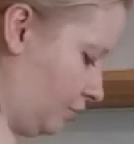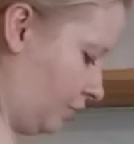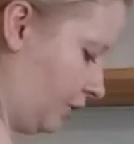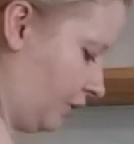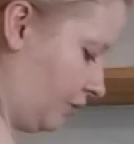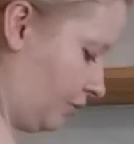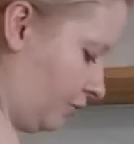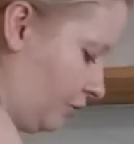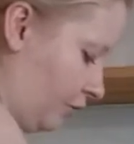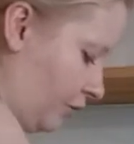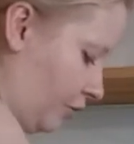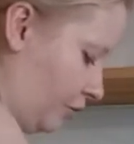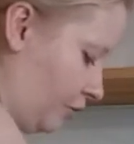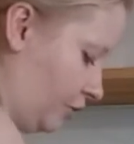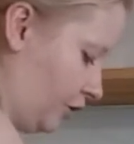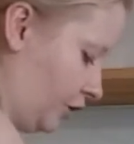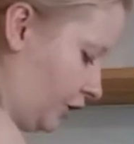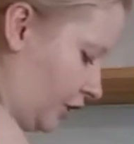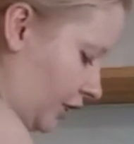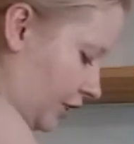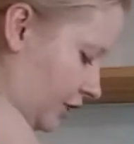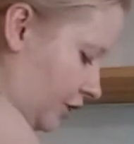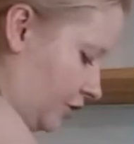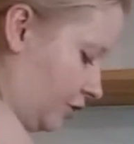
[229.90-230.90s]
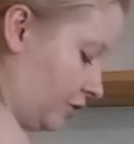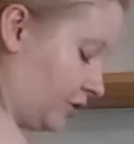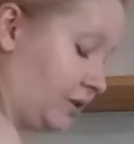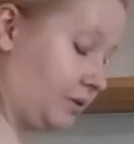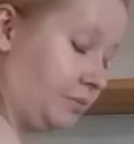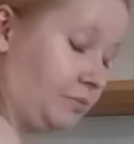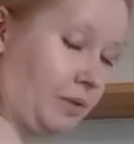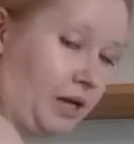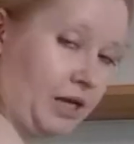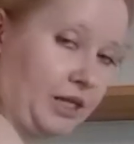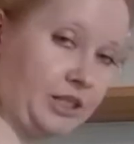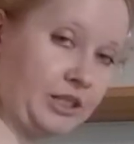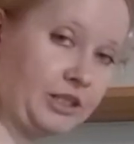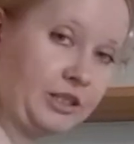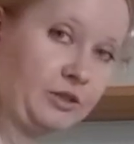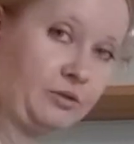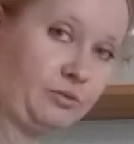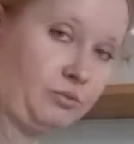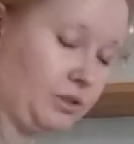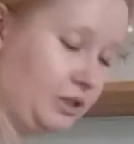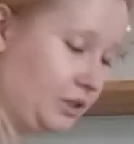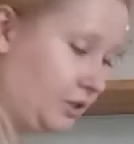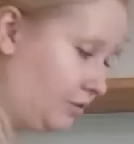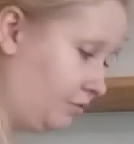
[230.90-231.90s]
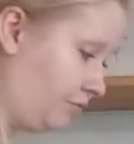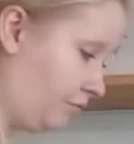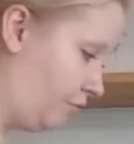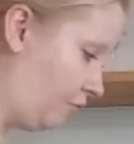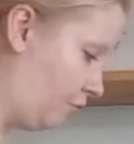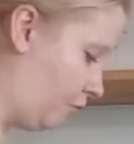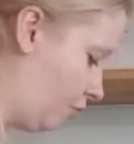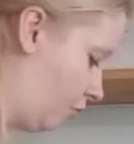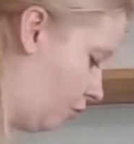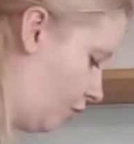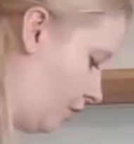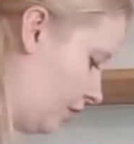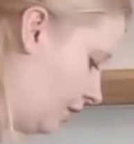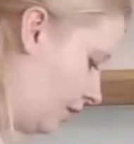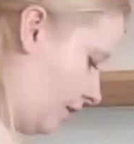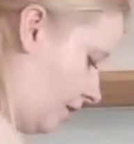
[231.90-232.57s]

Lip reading: prefer just to smash it with fork,